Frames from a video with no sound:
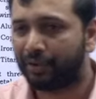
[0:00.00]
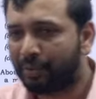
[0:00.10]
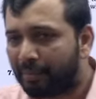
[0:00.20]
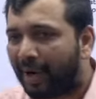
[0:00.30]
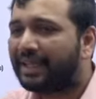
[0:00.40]
you
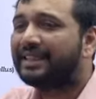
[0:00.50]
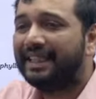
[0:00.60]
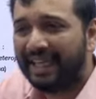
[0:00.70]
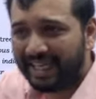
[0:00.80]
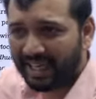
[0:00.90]
know,
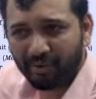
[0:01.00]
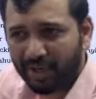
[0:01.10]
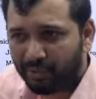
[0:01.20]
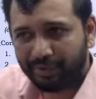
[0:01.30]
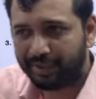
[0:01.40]
marshy area,
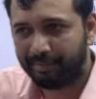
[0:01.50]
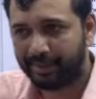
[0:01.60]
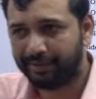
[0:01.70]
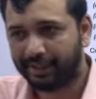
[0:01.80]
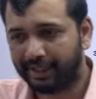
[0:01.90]
what we say
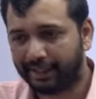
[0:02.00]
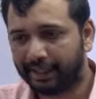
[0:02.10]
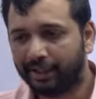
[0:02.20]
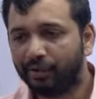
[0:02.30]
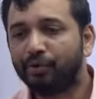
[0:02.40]
basically.
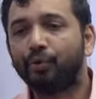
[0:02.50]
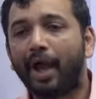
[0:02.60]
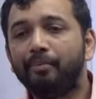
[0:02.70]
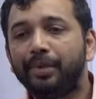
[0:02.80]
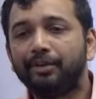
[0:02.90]
You know,
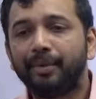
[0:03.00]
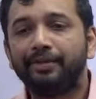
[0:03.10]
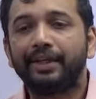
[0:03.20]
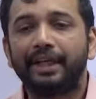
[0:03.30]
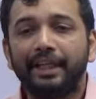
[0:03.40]
swamp is
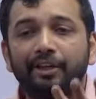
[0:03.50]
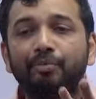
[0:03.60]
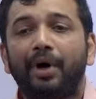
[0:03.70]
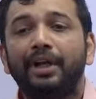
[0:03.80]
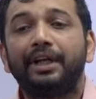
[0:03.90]
basically a
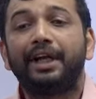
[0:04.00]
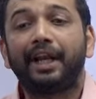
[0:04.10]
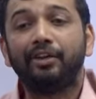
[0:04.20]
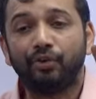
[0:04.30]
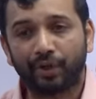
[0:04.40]
smaller
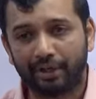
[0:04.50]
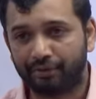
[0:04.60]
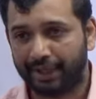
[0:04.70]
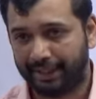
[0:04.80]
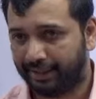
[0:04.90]
trees you can
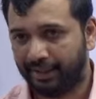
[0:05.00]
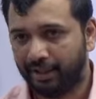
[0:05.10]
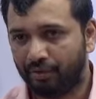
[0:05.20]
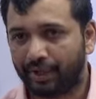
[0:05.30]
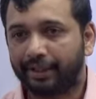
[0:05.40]
find.
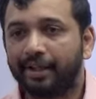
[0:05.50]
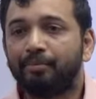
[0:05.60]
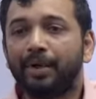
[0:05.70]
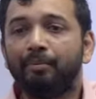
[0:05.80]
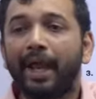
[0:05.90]
For
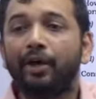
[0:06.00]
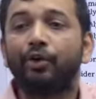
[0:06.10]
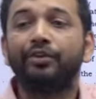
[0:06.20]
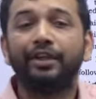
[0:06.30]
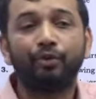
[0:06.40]
example,
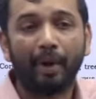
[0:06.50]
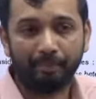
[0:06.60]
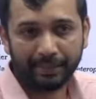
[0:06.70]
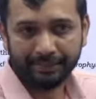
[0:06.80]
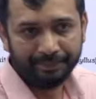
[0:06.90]
mangrove is a swamp,
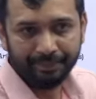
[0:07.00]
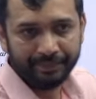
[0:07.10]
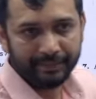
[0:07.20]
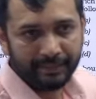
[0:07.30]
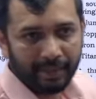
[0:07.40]

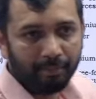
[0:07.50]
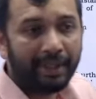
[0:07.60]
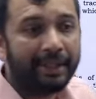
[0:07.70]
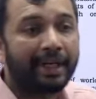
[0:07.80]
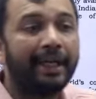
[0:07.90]

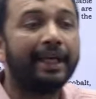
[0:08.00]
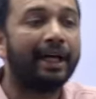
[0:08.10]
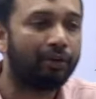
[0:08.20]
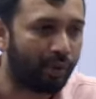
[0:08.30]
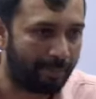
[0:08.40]

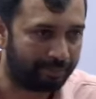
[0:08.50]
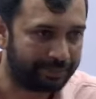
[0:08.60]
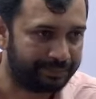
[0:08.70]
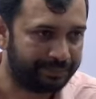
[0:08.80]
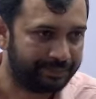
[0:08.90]
Vaitarkanika swamp.
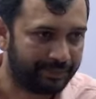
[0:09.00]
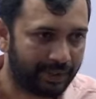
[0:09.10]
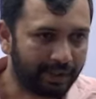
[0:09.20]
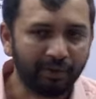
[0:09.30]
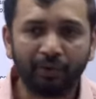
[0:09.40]

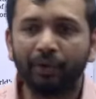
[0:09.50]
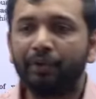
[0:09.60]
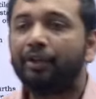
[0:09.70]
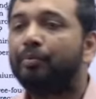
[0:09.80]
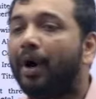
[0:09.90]
You know, so
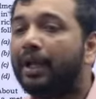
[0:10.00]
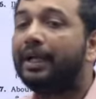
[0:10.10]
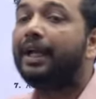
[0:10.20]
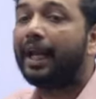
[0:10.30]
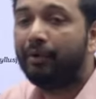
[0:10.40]
the smaller
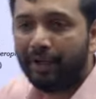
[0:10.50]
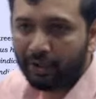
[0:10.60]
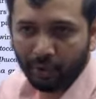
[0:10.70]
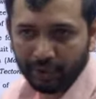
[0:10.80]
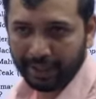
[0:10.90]
tree will
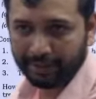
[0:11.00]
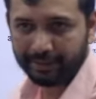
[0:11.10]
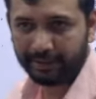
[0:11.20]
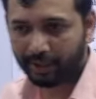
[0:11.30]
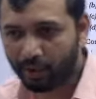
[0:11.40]
grow there.
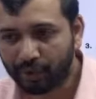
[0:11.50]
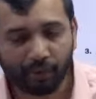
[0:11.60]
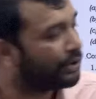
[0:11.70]
Now the